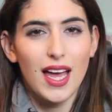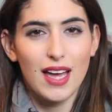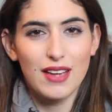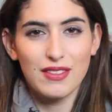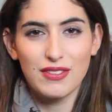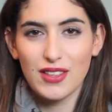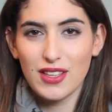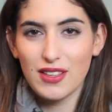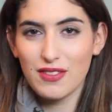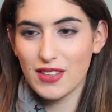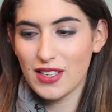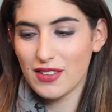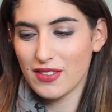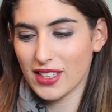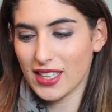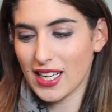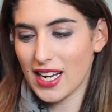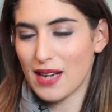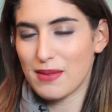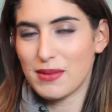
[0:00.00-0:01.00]
And for the
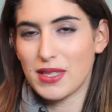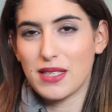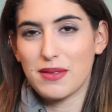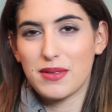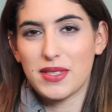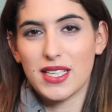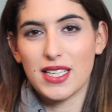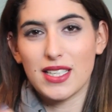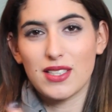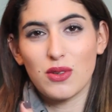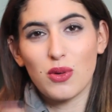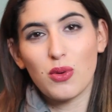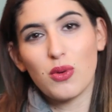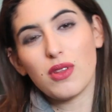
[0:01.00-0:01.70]
Viva Glam lipsticks,